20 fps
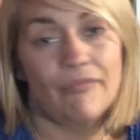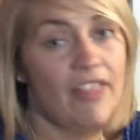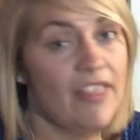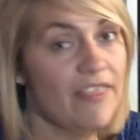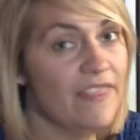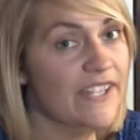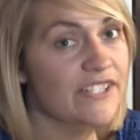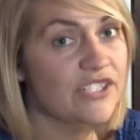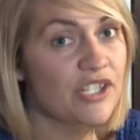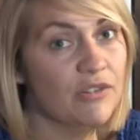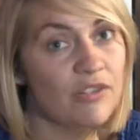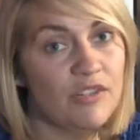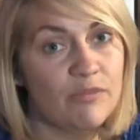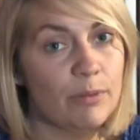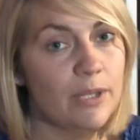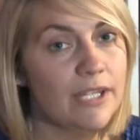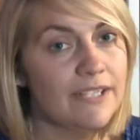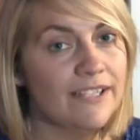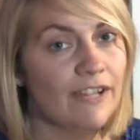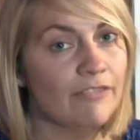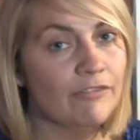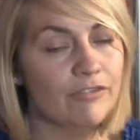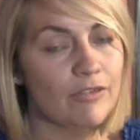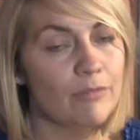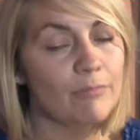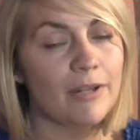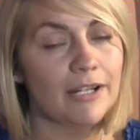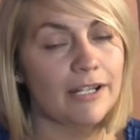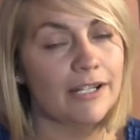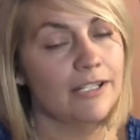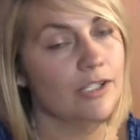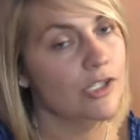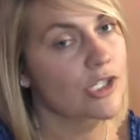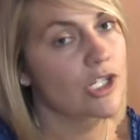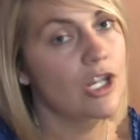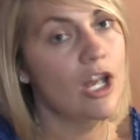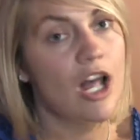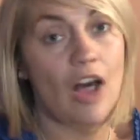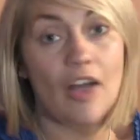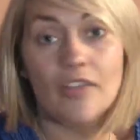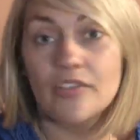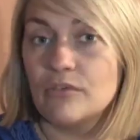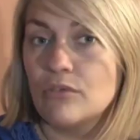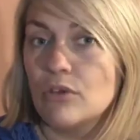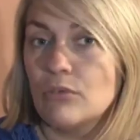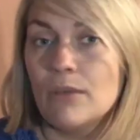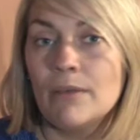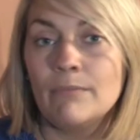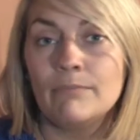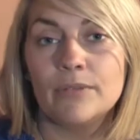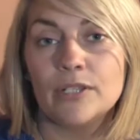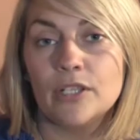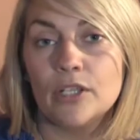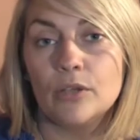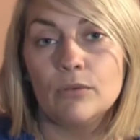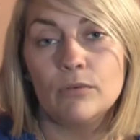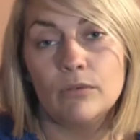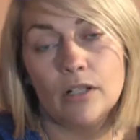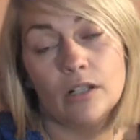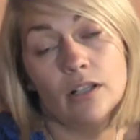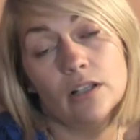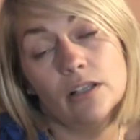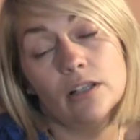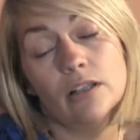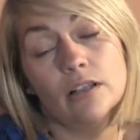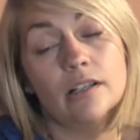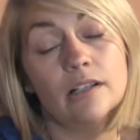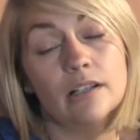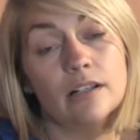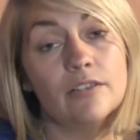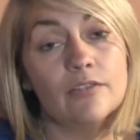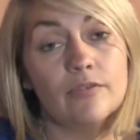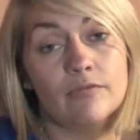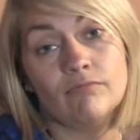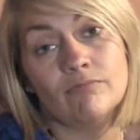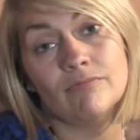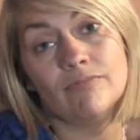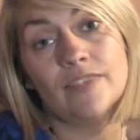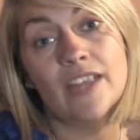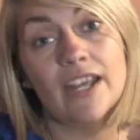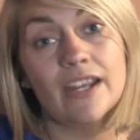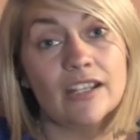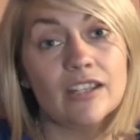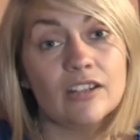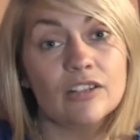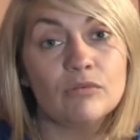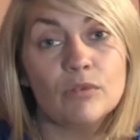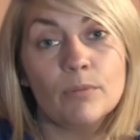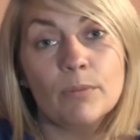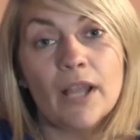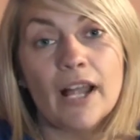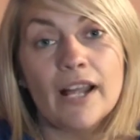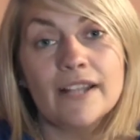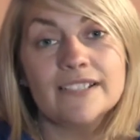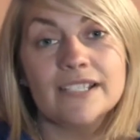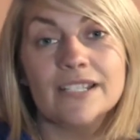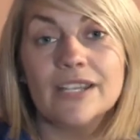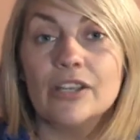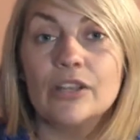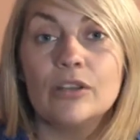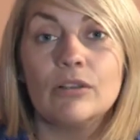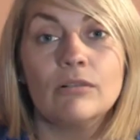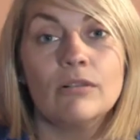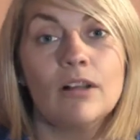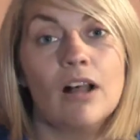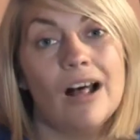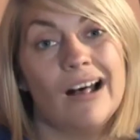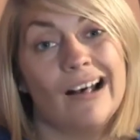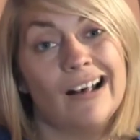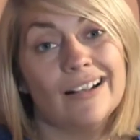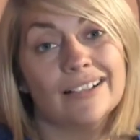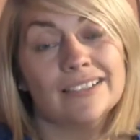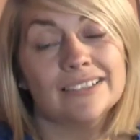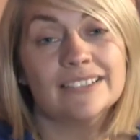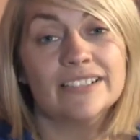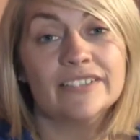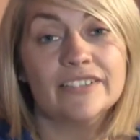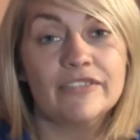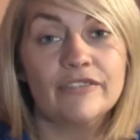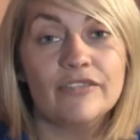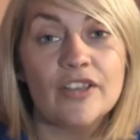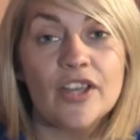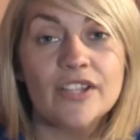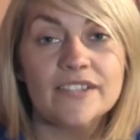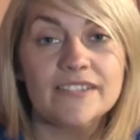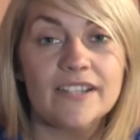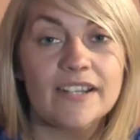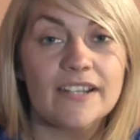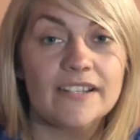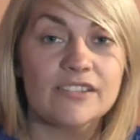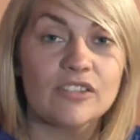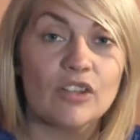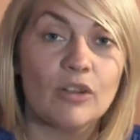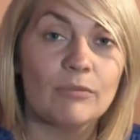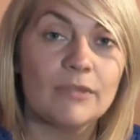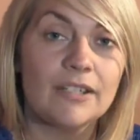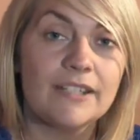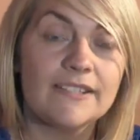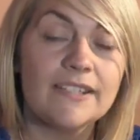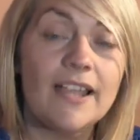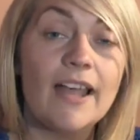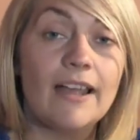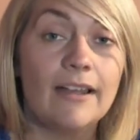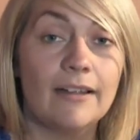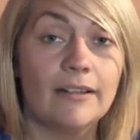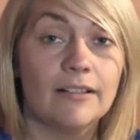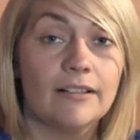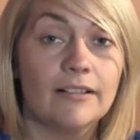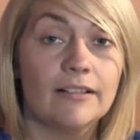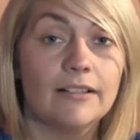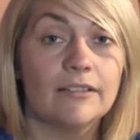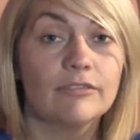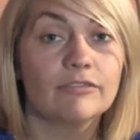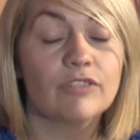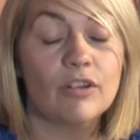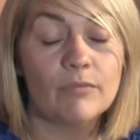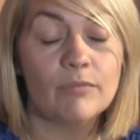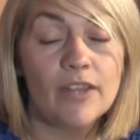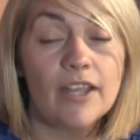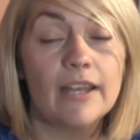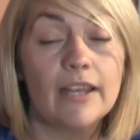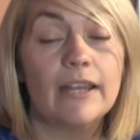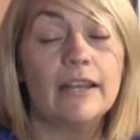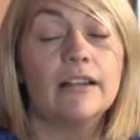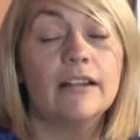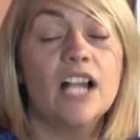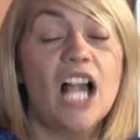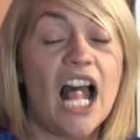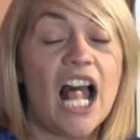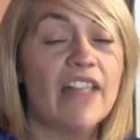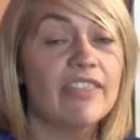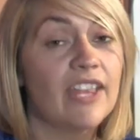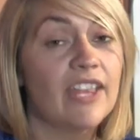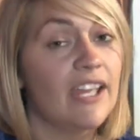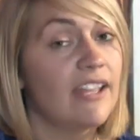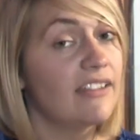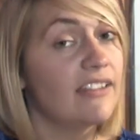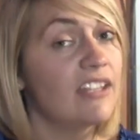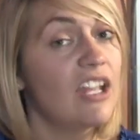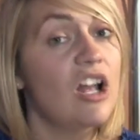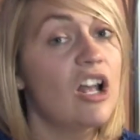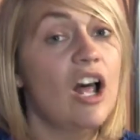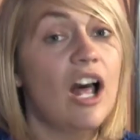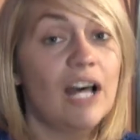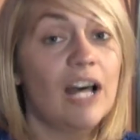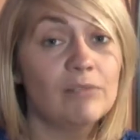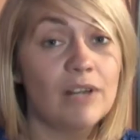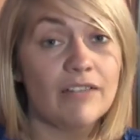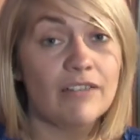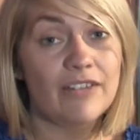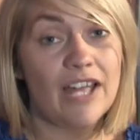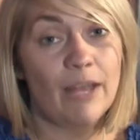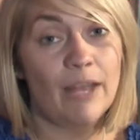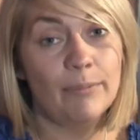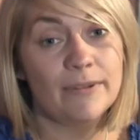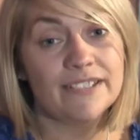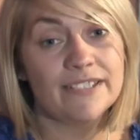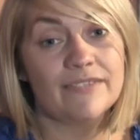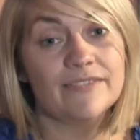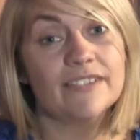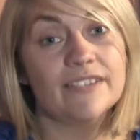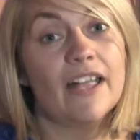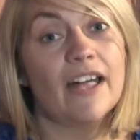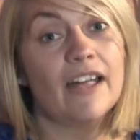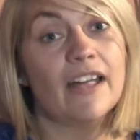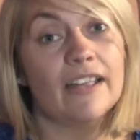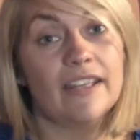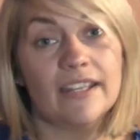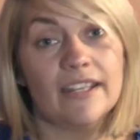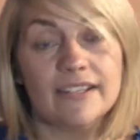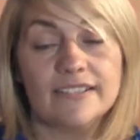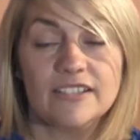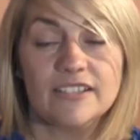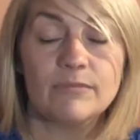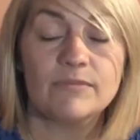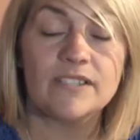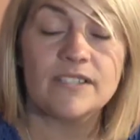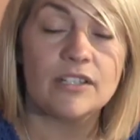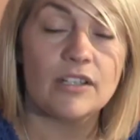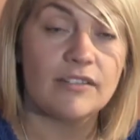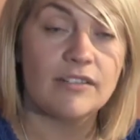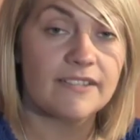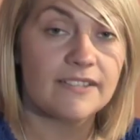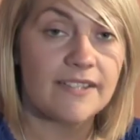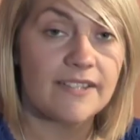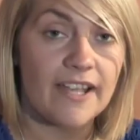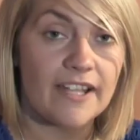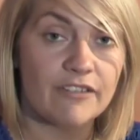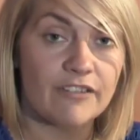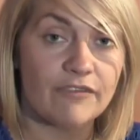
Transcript: they do, they've put you down for a match, they remember you, they're going to reply to you. And the first date's normally set from there. And then whatever happens after that, it's up to you to take